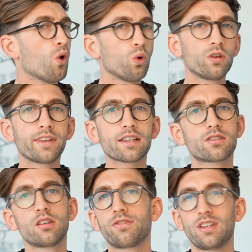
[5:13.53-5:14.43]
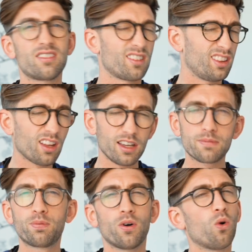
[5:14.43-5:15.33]
All of that stuff is nice,
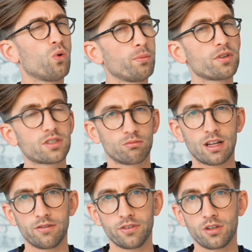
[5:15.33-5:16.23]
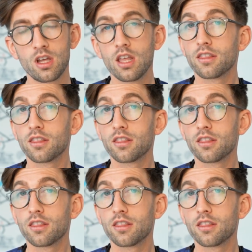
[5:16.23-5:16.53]
but almost irrelevant.